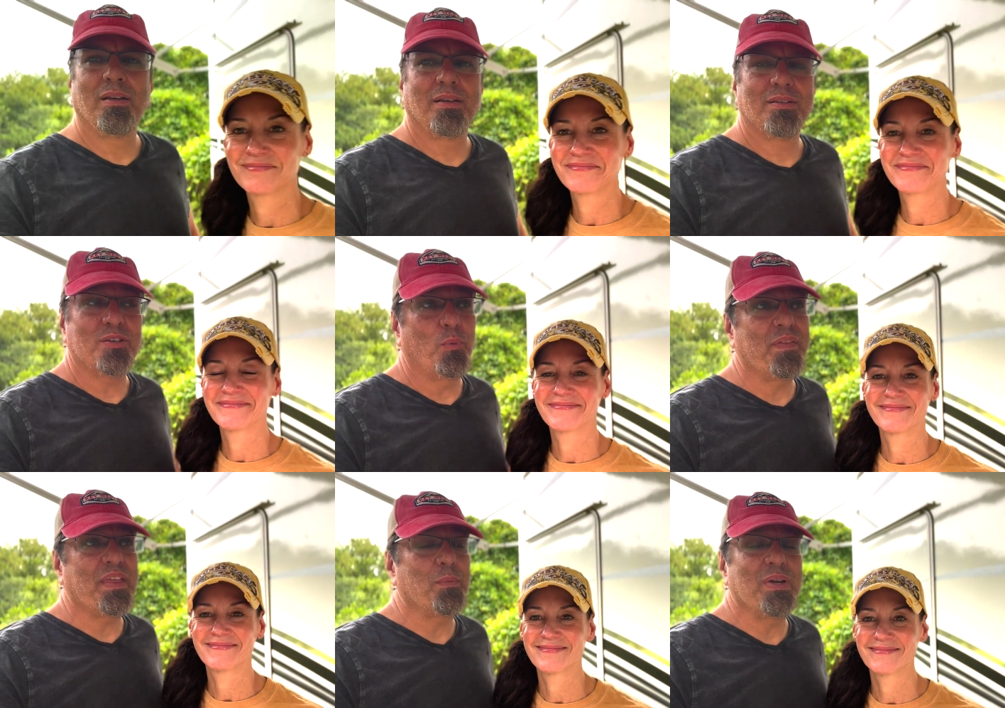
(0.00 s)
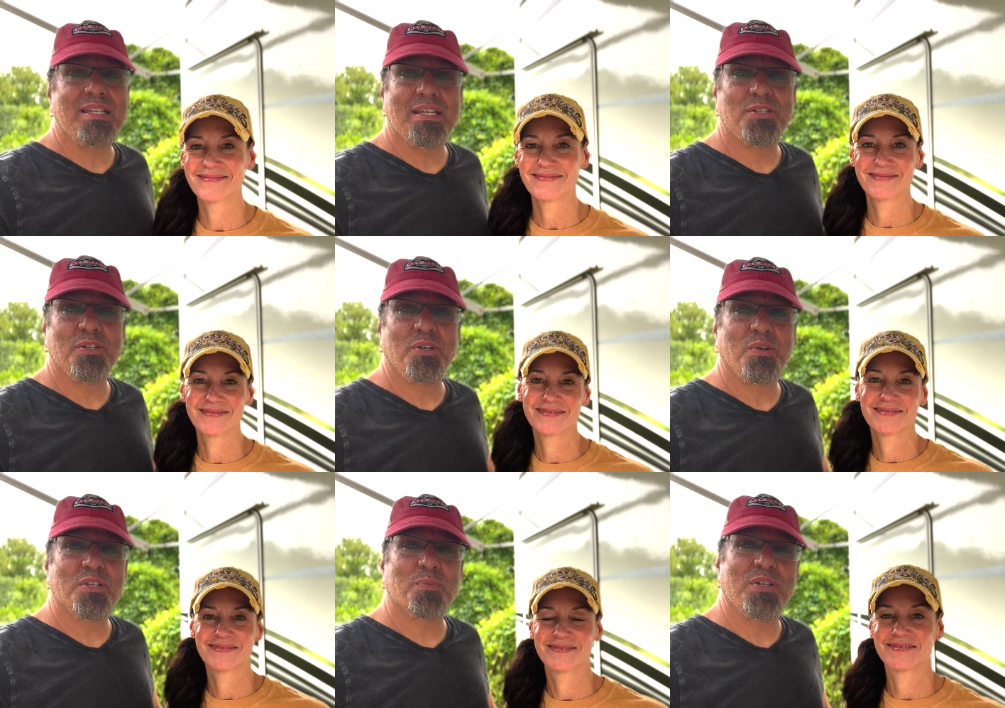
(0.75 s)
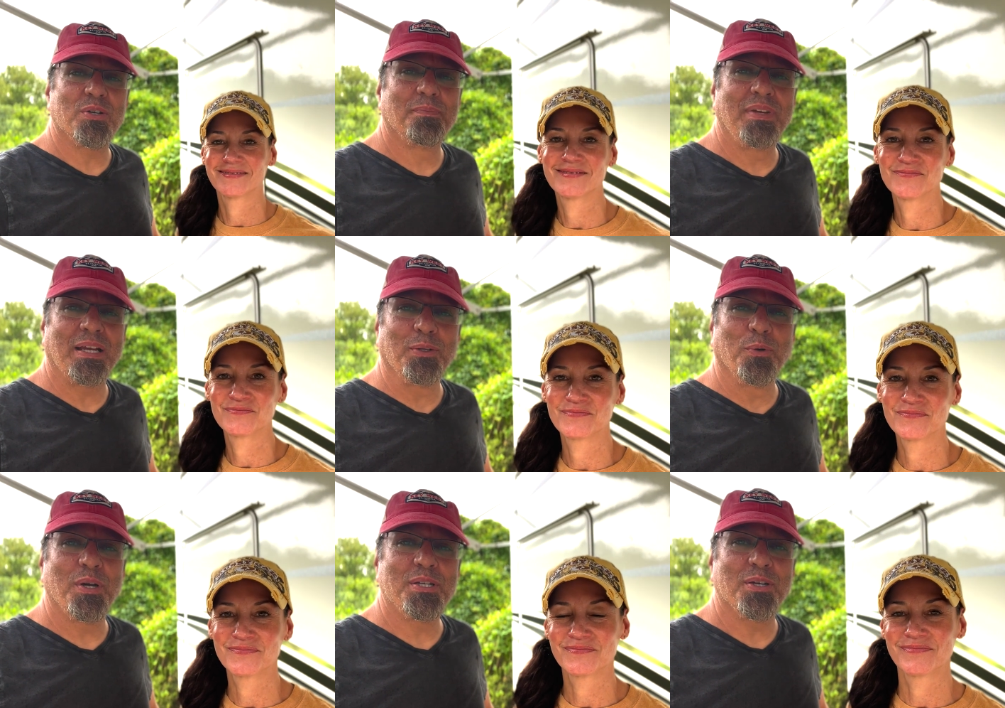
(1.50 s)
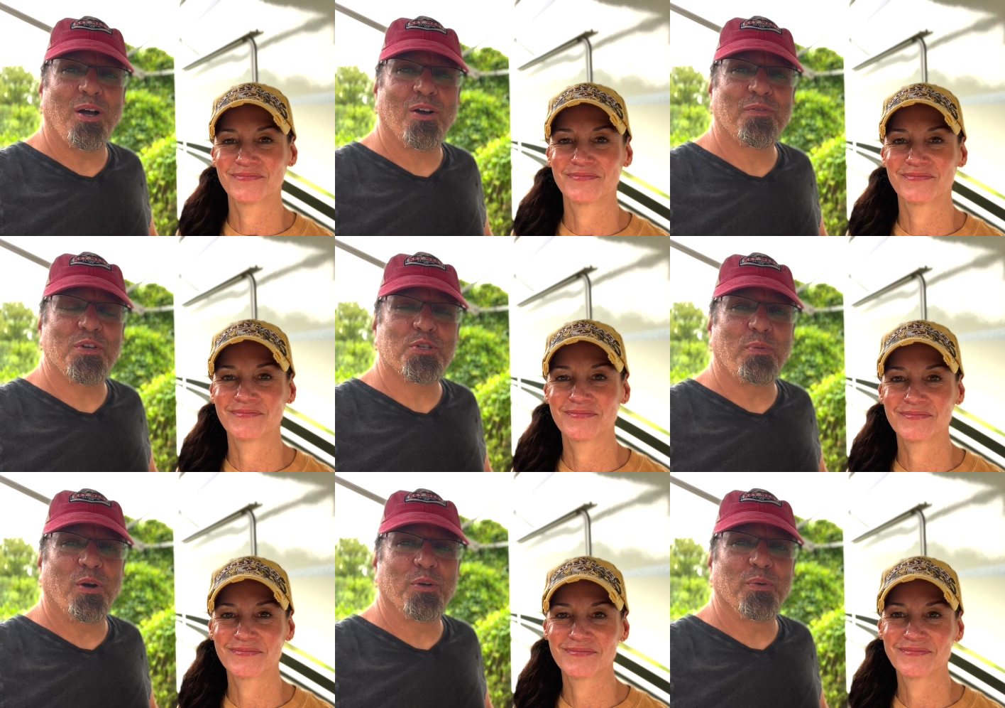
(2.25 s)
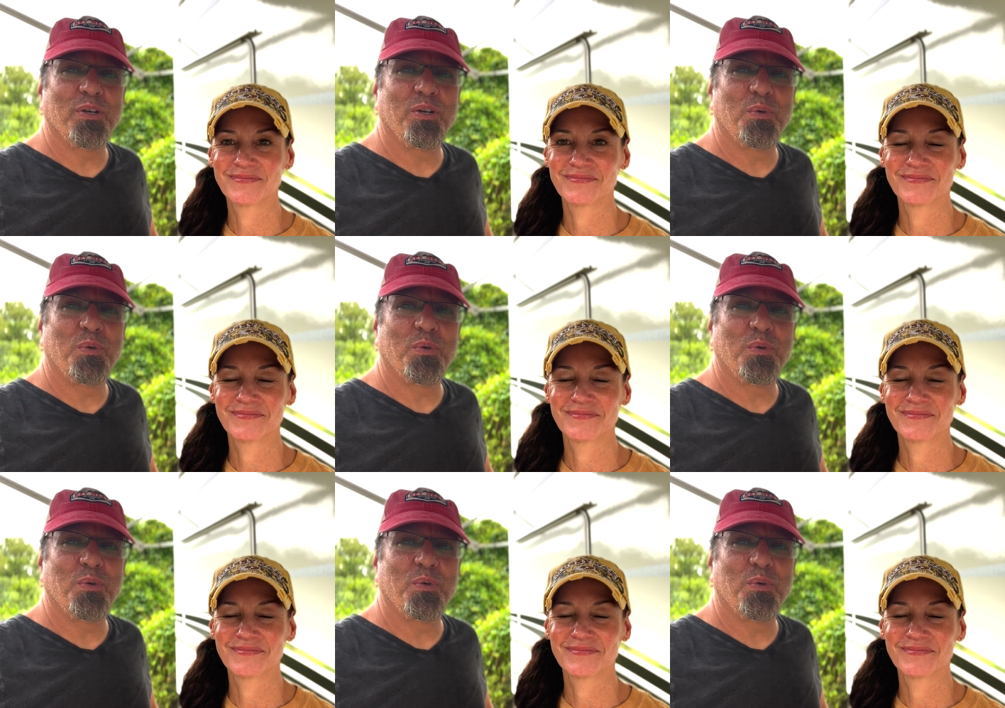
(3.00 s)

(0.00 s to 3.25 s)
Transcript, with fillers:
Speaker 1: So one thing we did do is we took Nick and Lori to Hogfish Bar and Grill,